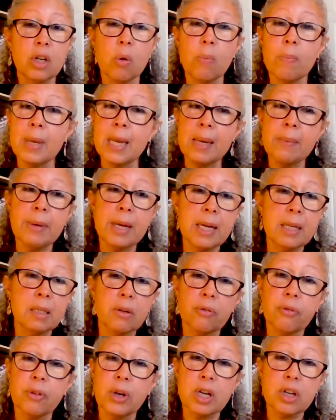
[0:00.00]
maybe it's
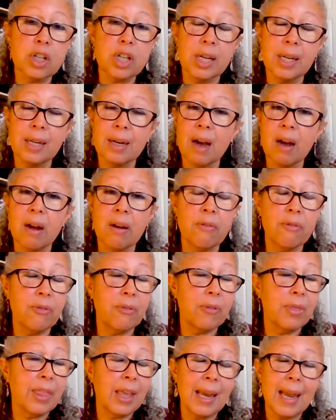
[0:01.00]
a function of
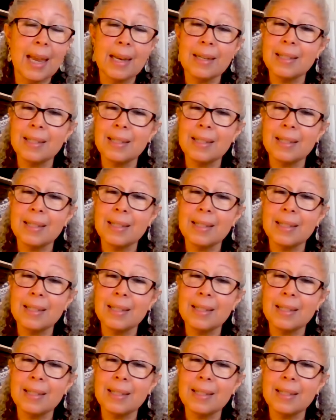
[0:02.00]
they